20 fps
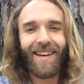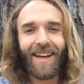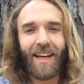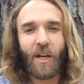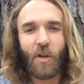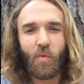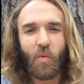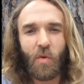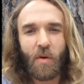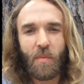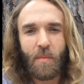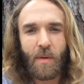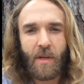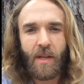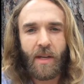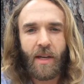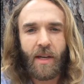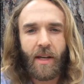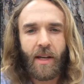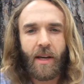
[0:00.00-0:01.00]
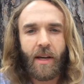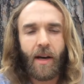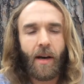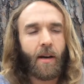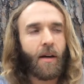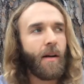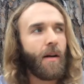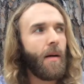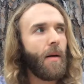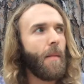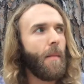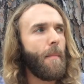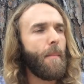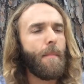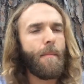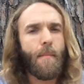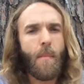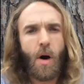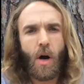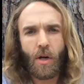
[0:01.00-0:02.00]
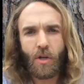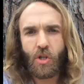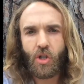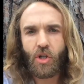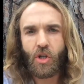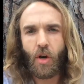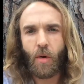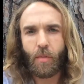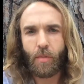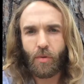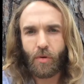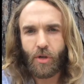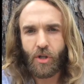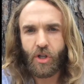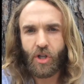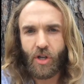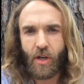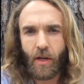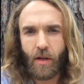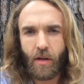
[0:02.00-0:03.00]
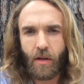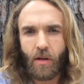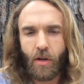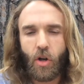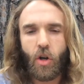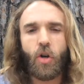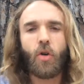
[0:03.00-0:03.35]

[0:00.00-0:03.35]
It would be much appreciated,